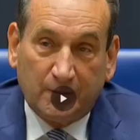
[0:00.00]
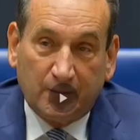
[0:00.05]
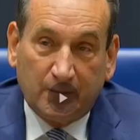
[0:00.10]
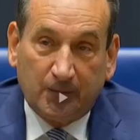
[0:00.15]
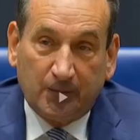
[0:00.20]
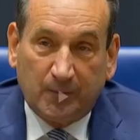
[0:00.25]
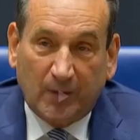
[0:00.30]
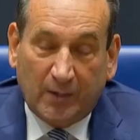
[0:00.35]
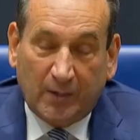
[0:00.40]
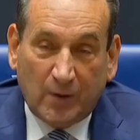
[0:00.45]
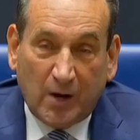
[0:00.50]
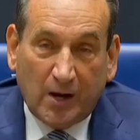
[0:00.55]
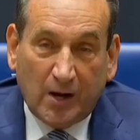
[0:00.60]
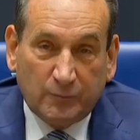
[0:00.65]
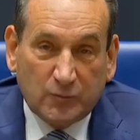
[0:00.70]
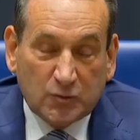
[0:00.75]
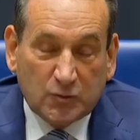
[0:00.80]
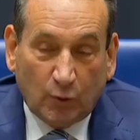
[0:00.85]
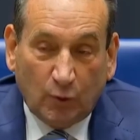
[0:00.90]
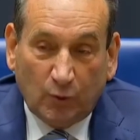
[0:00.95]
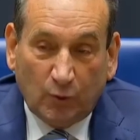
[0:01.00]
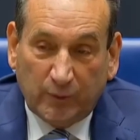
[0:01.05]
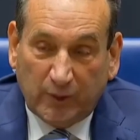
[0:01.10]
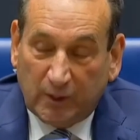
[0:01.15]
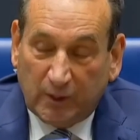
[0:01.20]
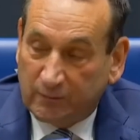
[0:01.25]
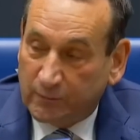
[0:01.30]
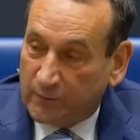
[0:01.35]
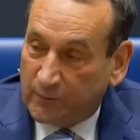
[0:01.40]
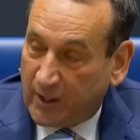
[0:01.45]
My mom told me
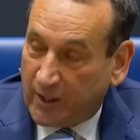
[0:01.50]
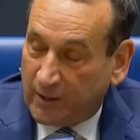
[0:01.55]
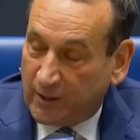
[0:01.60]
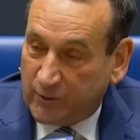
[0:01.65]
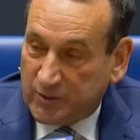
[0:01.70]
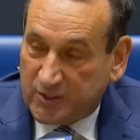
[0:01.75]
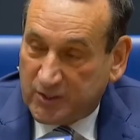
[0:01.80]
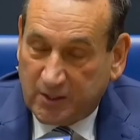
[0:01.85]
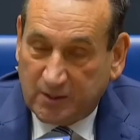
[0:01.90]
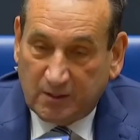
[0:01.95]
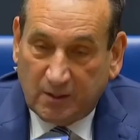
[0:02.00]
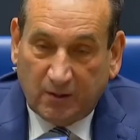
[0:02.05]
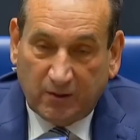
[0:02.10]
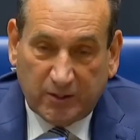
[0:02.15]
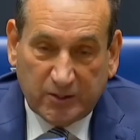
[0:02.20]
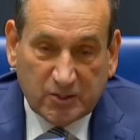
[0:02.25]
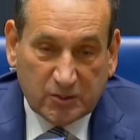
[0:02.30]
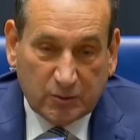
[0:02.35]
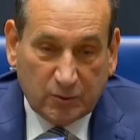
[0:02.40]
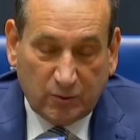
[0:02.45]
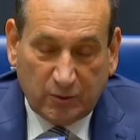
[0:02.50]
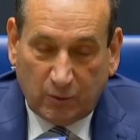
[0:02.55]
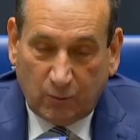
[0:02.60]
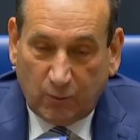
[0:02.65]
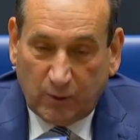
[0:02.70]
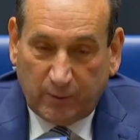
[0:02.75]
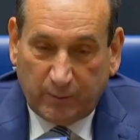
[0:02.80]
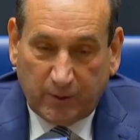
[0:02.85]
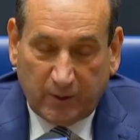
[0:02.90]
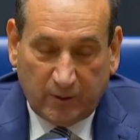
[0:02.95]
when I was in high school at
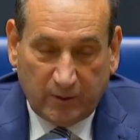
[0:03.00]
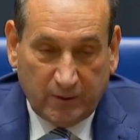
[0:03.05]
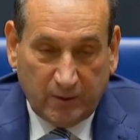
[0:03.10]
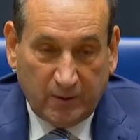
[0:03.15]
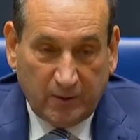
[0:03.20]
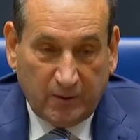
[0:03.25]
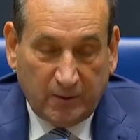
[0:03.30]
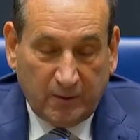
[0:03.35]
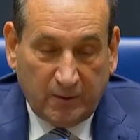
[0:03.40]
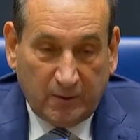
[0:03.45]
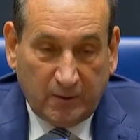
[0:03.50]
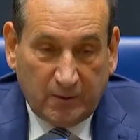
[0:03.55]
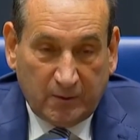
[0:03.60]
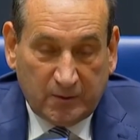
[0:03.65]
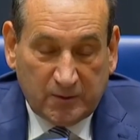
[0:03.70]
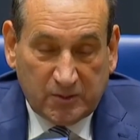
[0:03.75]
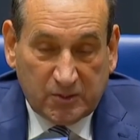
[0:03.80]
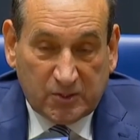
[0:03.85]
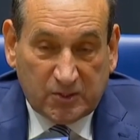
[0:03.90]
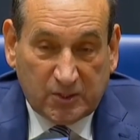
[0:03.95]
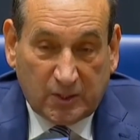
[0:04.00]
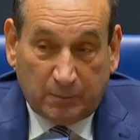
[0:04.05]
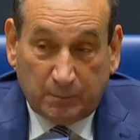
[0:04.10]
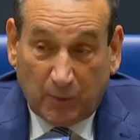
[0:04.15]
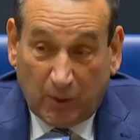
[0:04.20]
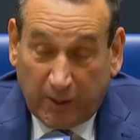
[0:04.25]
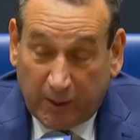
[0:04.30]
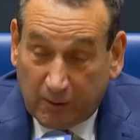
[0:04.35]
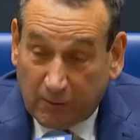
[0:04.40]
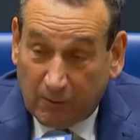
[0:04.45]
Weber, she said,
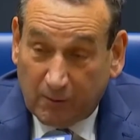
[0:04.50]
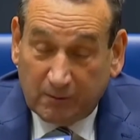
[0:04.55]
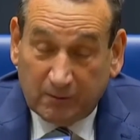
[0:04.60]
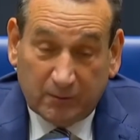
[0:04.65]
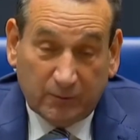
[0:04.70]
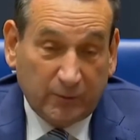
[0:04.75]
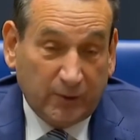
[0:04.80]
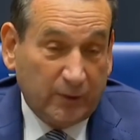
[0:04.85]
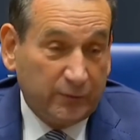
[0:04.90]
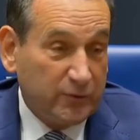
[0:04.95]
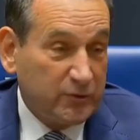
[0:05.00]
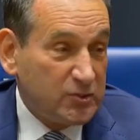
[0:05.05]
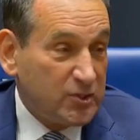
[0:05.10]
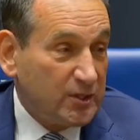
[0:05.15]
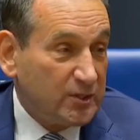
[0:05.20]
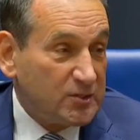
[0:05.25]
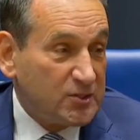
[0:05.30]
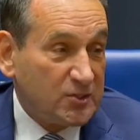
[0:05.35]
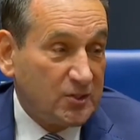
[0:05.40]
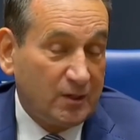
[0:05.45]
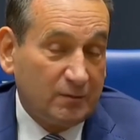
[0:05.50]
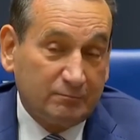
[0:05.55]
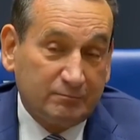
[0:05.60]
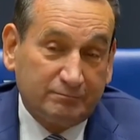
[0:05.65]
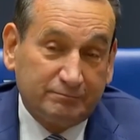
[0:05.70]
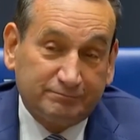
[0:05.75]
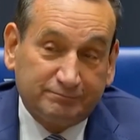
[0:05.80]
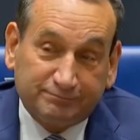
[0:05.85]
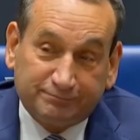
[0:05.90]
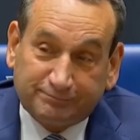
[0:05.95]
Michael, whenever she had something
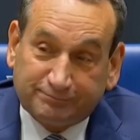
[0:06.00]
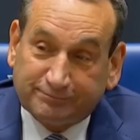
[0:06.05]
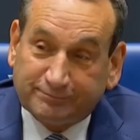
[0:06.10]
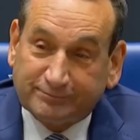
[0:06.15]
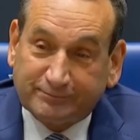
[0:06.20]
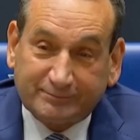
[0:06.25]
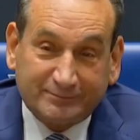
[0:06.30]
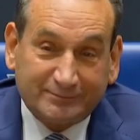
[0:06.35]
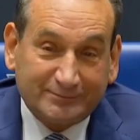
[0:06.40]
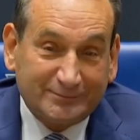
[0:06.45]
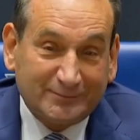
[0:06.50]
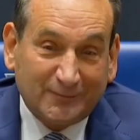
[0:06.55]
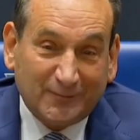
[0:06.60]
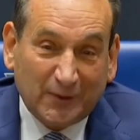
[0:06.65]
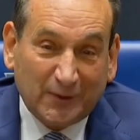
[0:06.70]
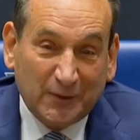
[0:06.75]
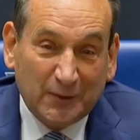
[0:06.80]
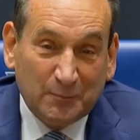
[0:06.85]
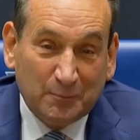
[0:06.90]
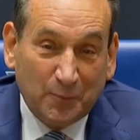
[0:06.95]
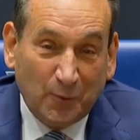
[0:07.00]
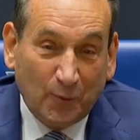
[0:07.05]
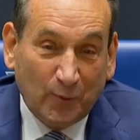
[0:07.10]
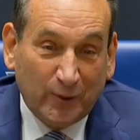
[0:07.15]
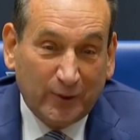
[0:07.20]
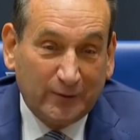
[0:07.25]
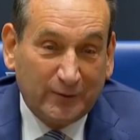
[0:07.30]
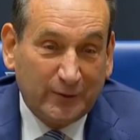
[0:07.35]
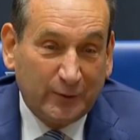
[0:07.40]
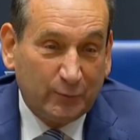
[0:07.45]

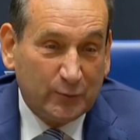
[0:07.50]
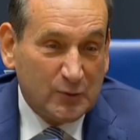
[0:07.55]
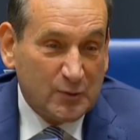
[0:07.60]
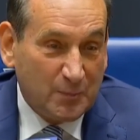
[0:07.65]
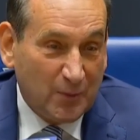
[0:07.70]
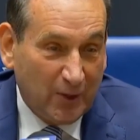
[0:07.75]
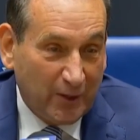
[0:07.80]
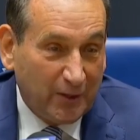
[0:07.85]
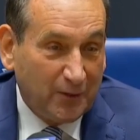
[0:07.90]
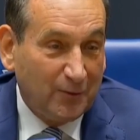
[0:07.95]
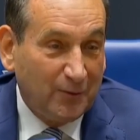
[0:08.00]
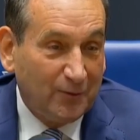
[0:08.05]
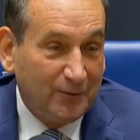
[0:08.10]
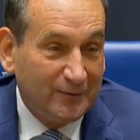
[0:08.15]
important, it was Michael.